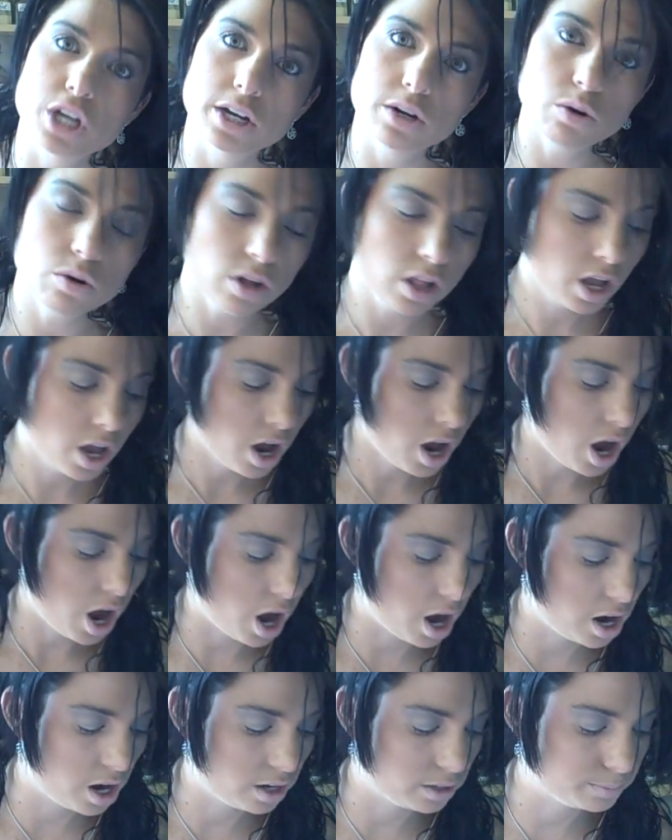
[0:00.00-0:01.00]
tunnel,
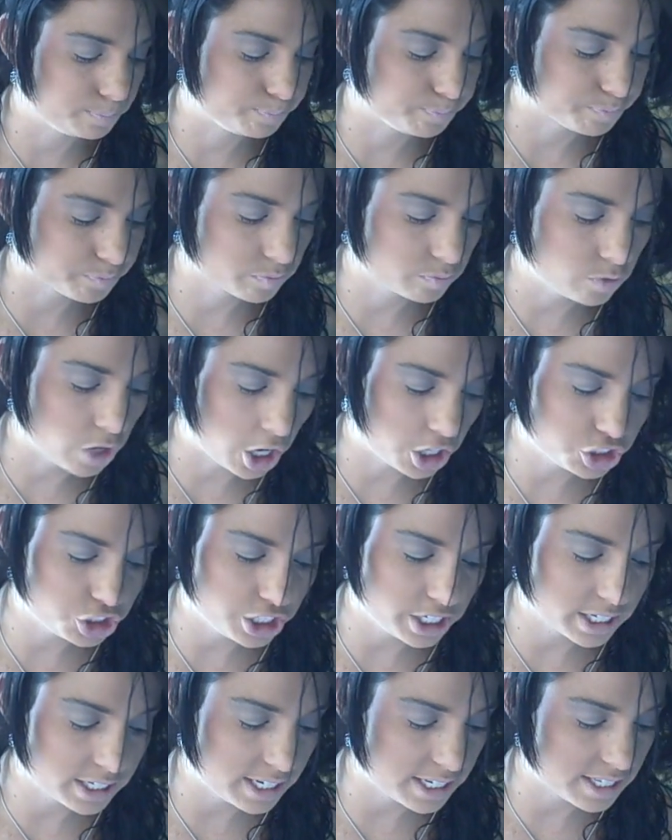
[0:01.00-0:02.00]
um,
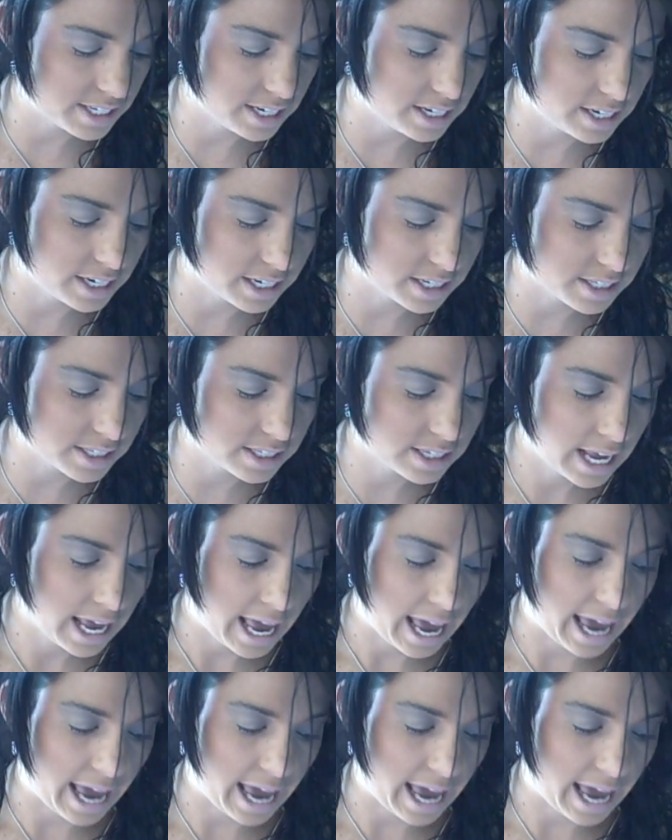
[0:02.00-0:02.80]
nausea, dizziness,